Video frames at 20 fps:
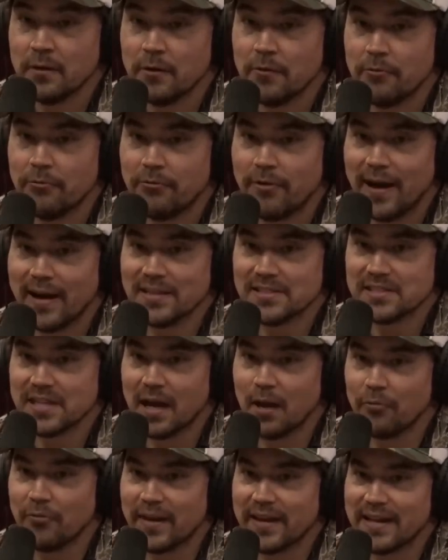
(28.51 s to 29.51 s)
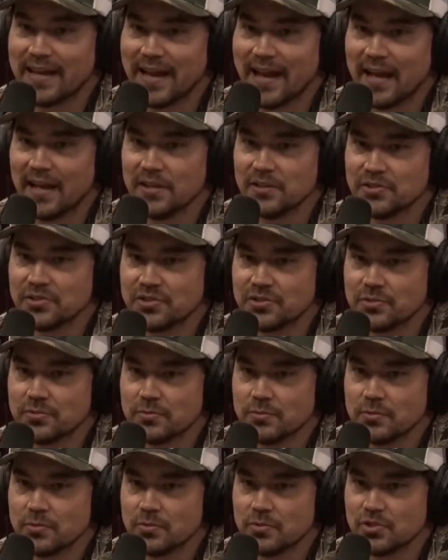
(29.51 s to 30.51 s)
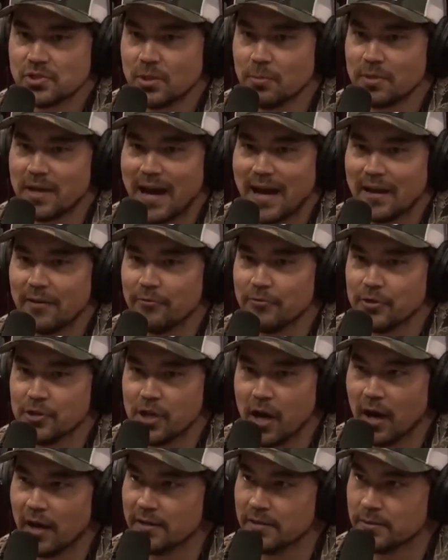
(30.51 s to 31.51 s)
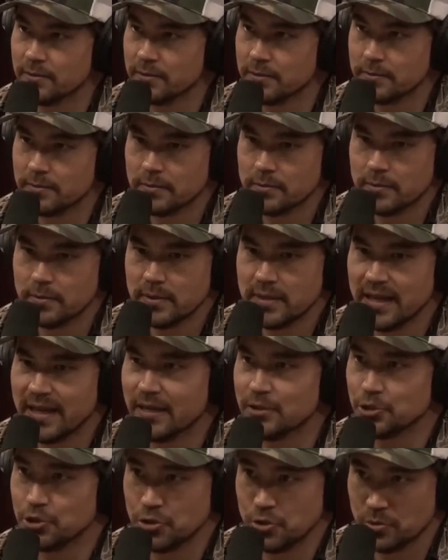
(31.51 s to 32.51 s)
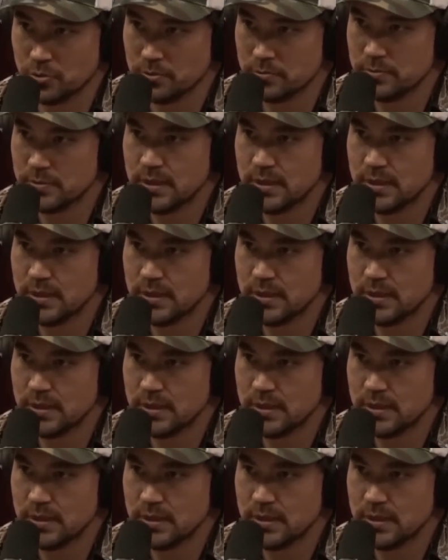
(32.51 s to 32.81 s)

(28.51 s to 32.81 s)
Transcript: finds out that he has some kind of gun issue.